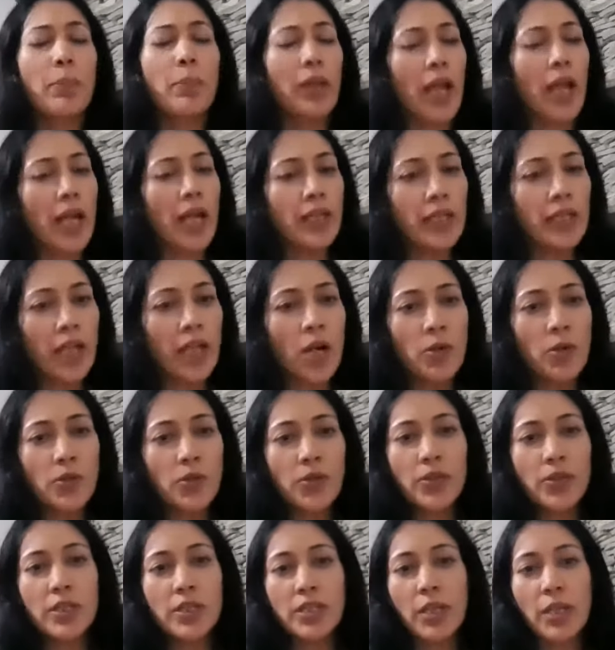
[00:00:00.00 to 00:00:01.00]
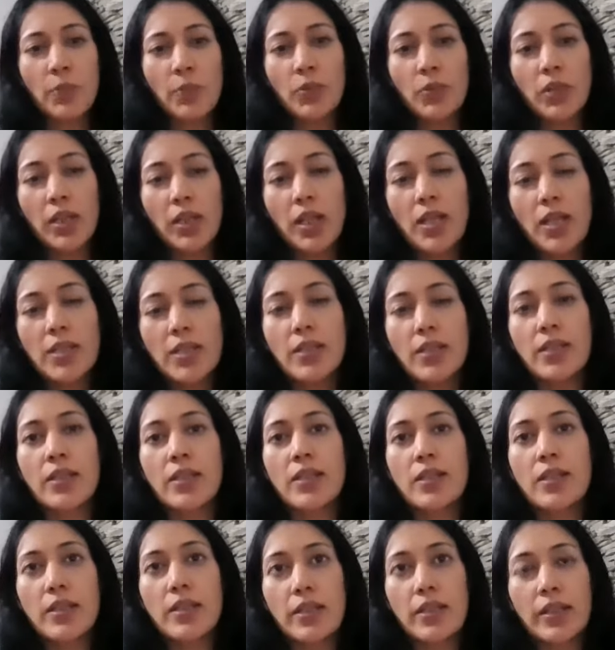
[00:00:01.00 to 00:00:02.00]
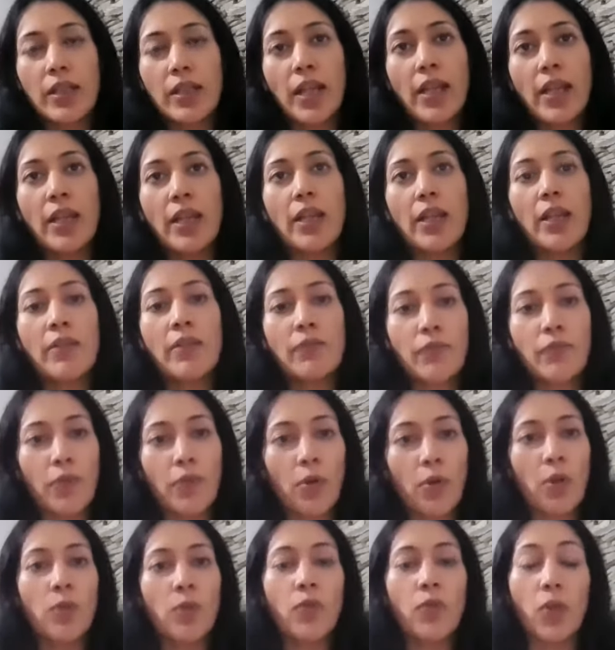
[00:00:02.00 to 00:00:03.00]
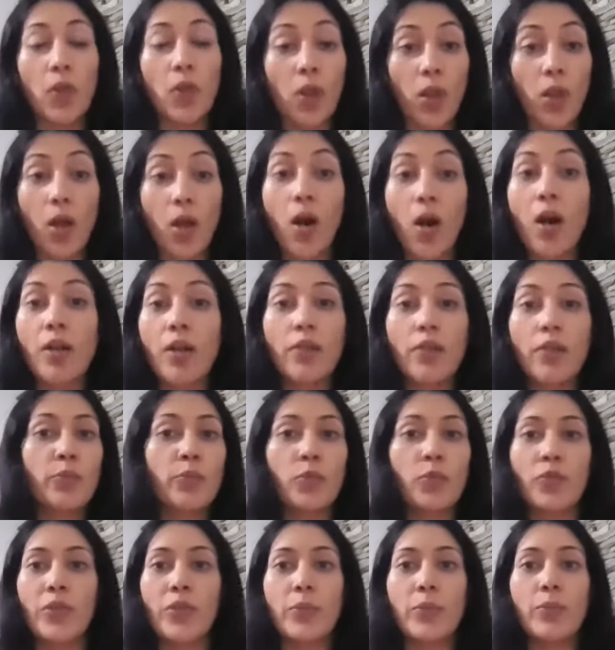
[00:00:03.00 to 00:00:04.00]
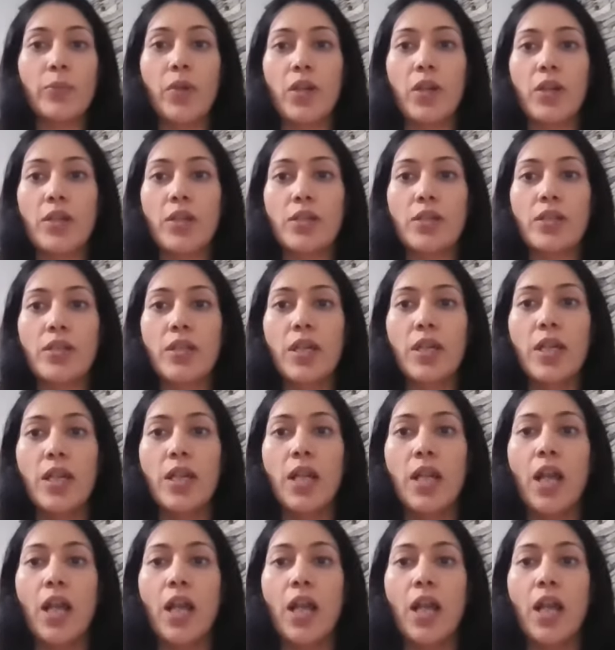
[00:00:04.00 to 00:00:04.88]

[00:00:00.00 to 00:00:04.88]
Planning out your STEM classes, they involve a lot of moving parts.